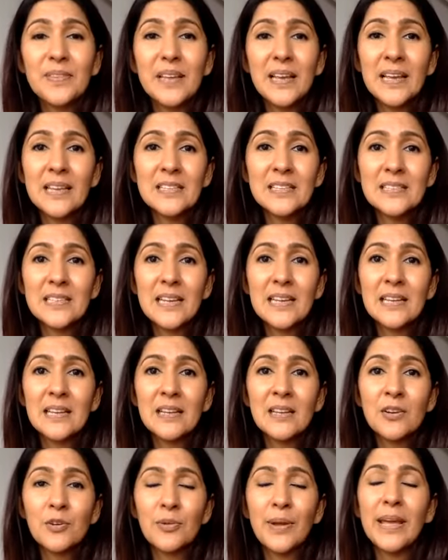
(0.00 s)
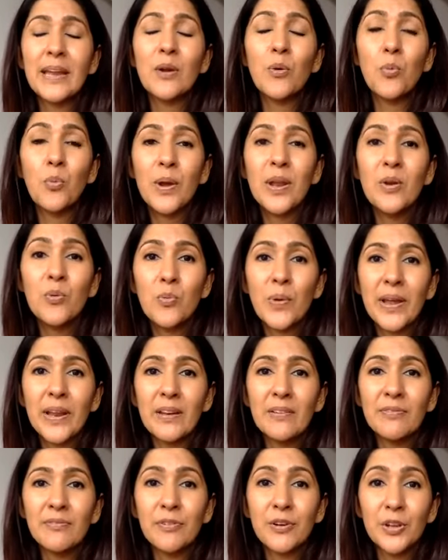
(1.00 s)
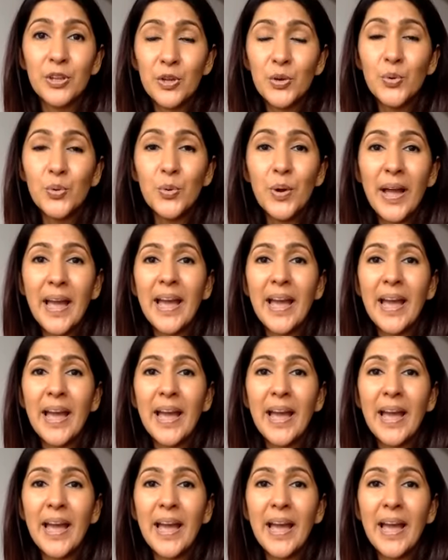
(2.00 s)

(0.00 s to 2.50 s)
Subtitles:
it'll create a win-win for you